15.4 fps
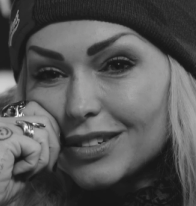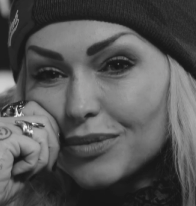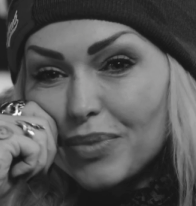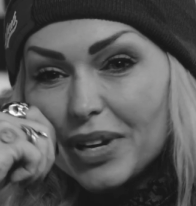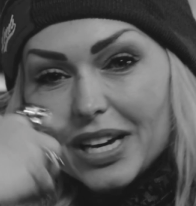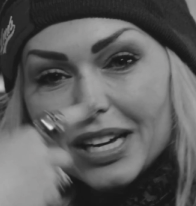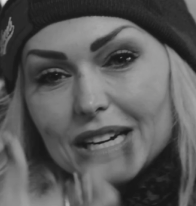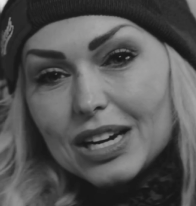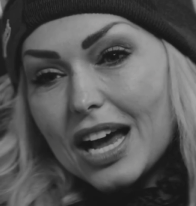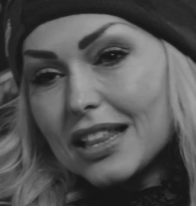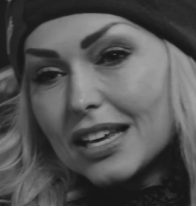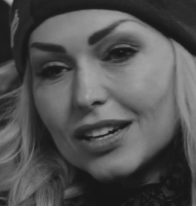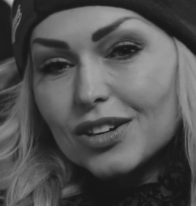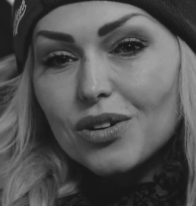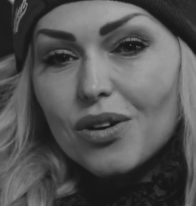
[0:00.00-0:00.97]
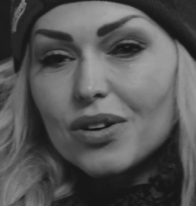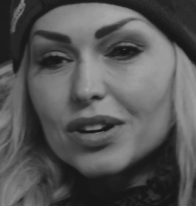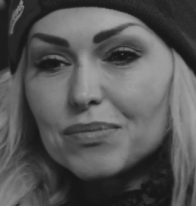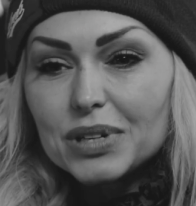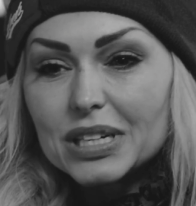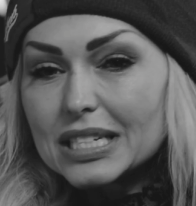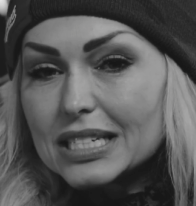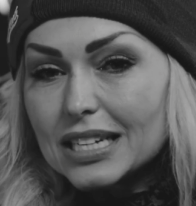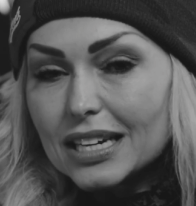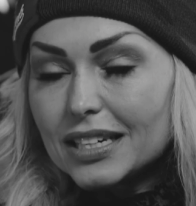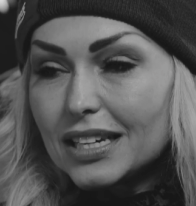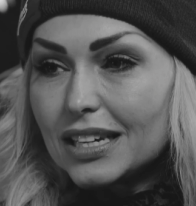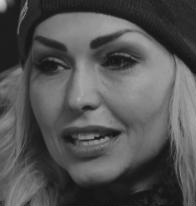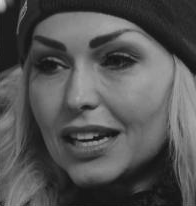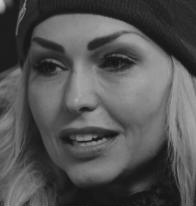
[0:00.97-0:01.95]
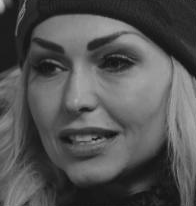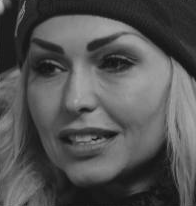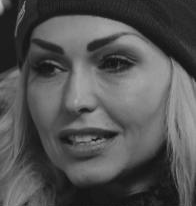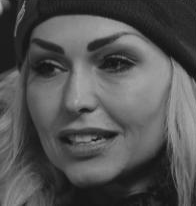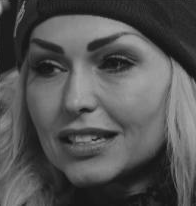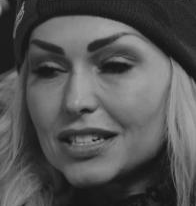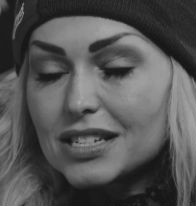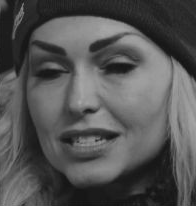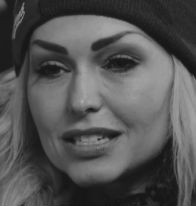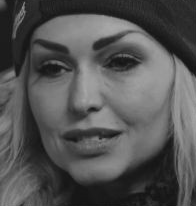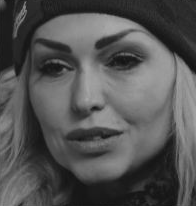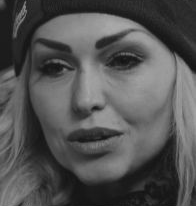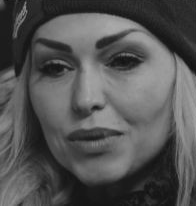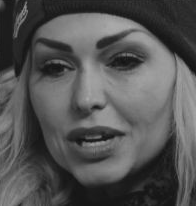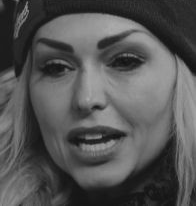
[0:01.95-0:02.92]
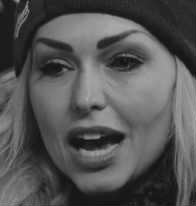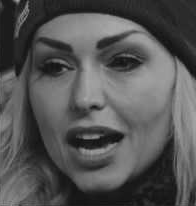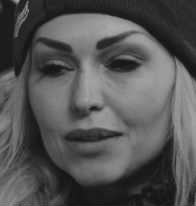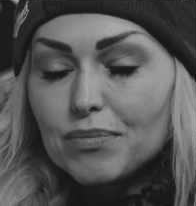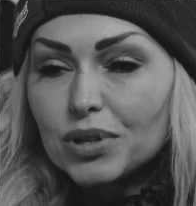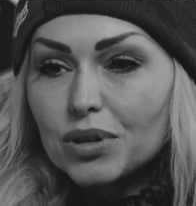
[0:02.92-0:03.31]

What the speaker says: I think growing up in Kentucky, and just, my dad